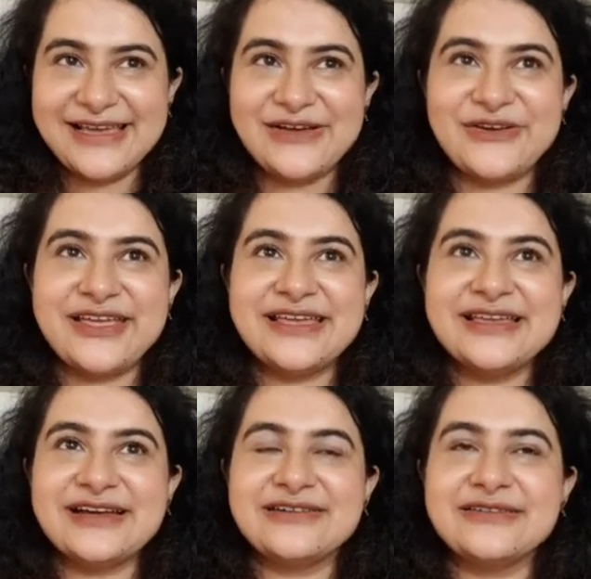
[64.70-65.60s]
Okay,
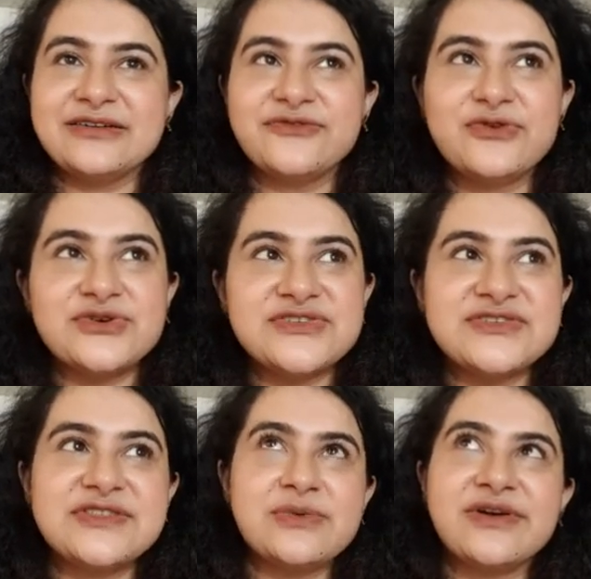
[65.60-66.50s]
of course
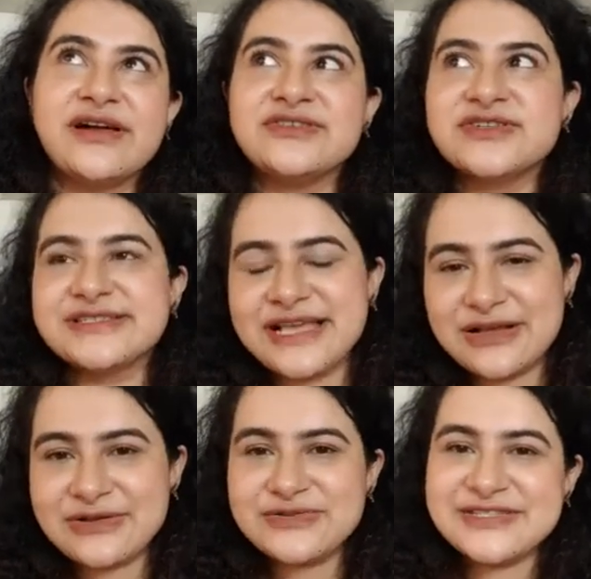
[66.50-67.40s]
there were
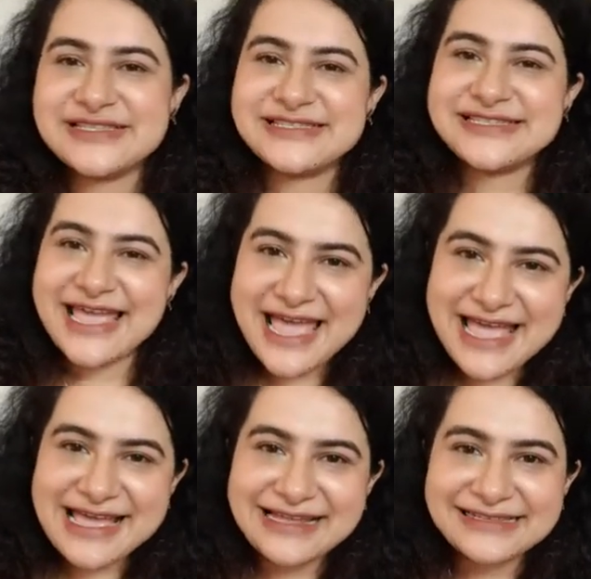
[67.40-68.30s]
ultrasounds and
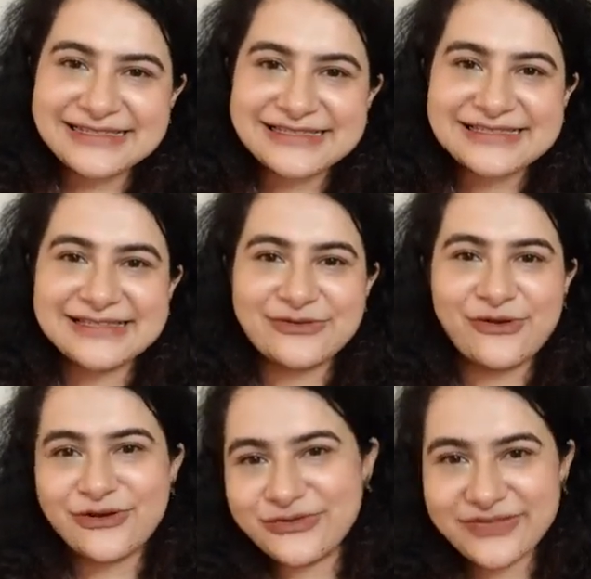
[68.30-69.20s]
scans and
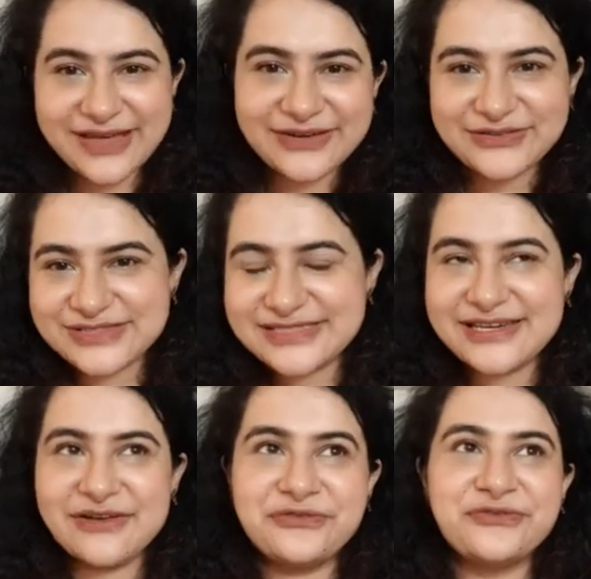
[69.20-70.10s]
all of that good
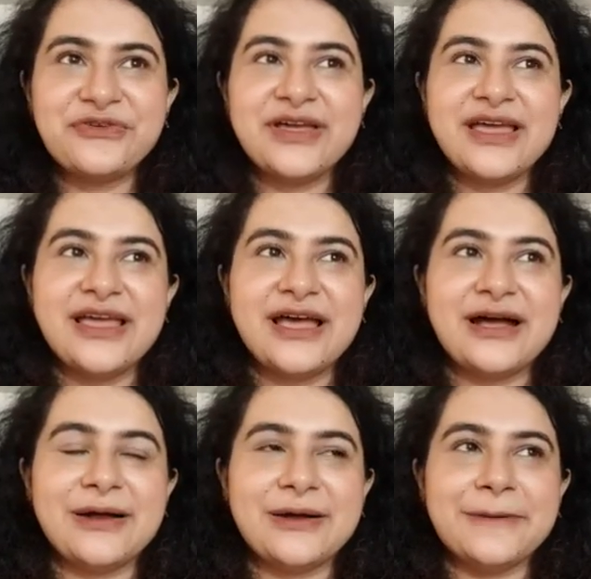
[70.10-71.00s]
stuff,
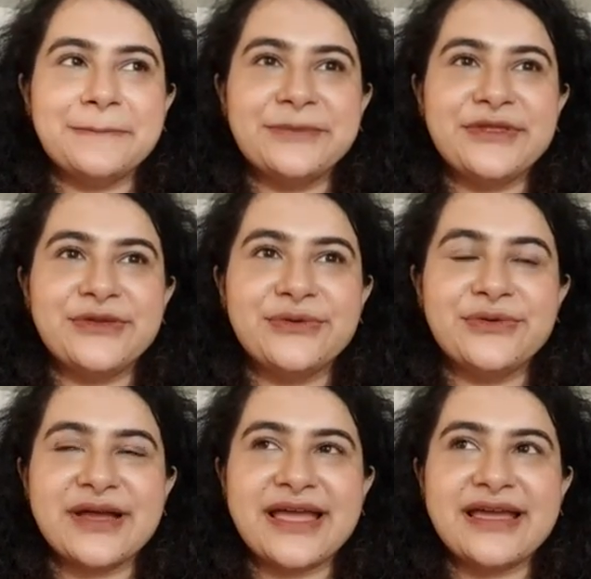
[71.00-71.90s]

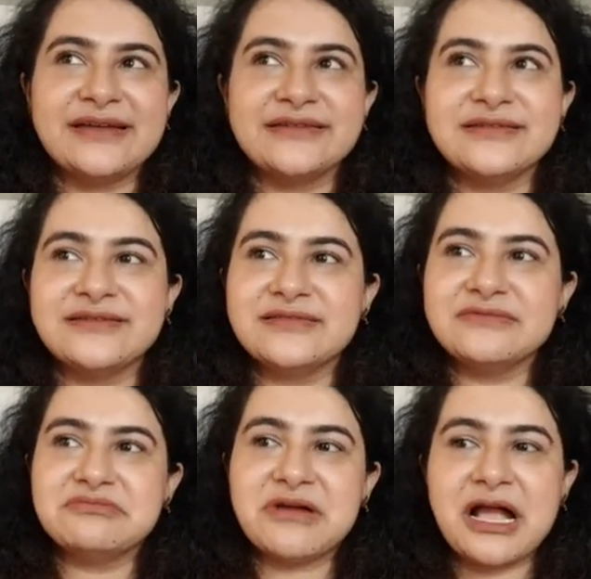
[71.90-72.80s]
and
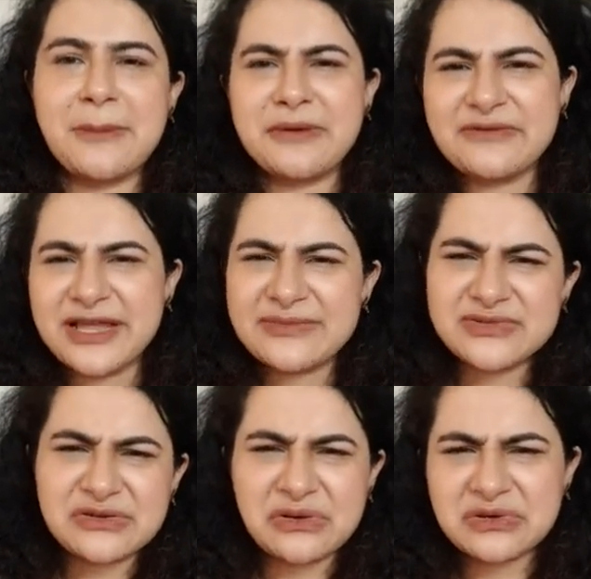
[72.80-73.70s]
a couple of times
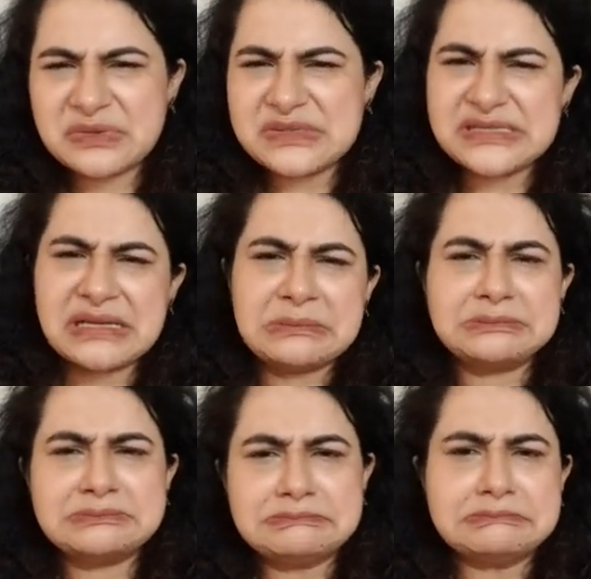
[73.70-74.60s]
the doctor was like,
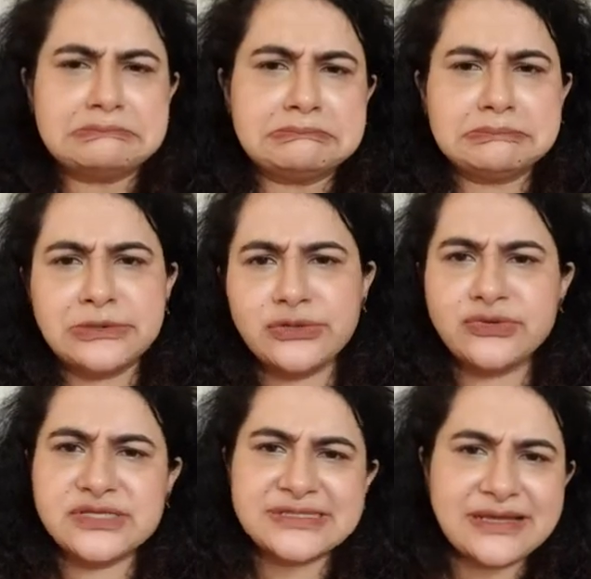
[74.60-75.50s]

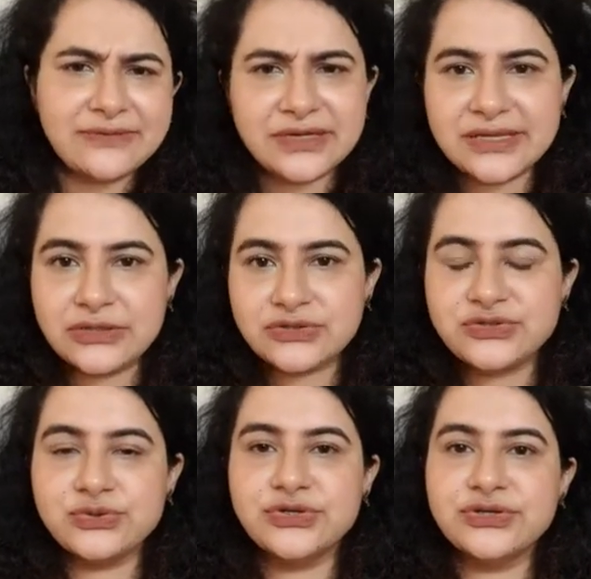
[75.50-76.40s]
this level doesn't look
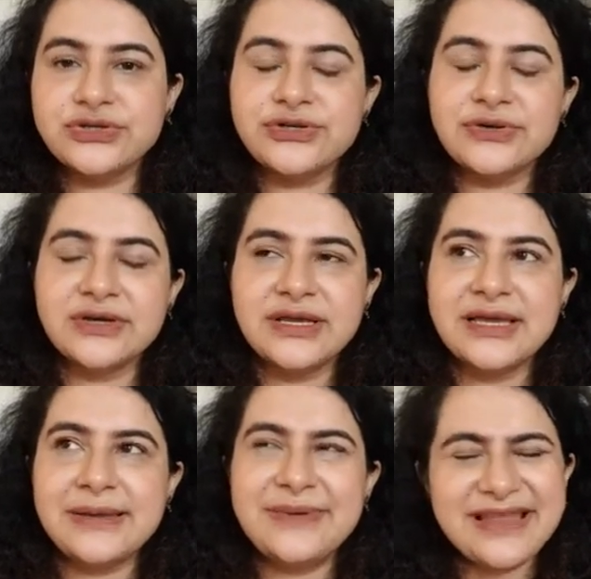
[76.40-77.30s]
too good,
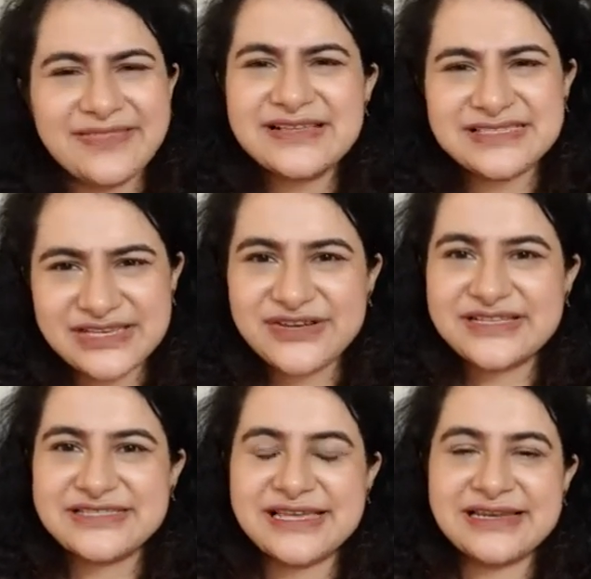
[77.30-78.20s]
but nothing
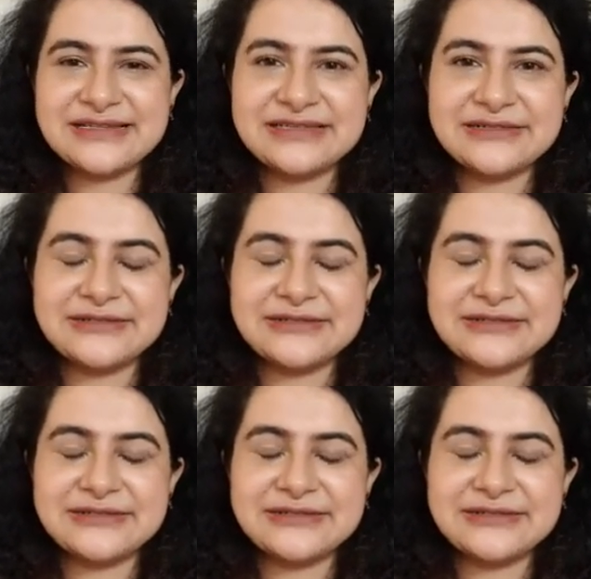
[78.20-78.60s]
serious, and